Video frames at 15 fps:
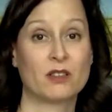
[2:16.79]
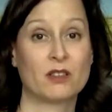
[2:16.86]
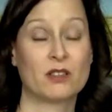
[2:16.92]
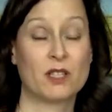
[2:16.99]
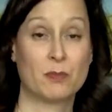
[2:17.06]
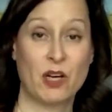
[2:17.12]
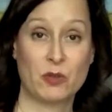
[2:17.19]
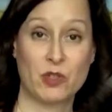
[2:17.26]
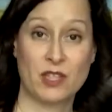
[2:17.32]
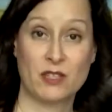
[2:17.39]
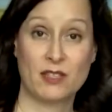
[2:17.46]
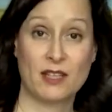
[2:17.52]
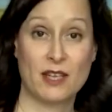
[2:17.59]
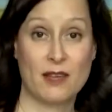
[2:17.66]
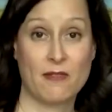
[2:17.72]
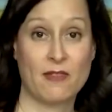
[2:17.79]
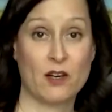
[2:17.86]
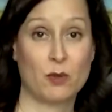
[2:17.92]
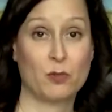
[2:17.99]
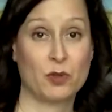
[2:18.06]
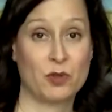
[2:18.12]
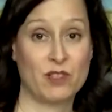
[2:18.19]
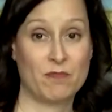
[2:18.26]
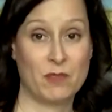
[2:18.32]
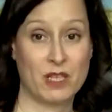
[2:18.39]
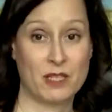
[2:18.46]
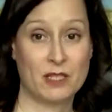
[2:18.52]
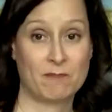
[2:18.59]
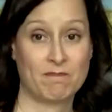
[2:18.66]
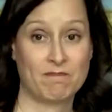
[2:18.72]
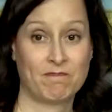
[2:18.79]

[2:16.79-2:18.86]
spouses in their bereavement.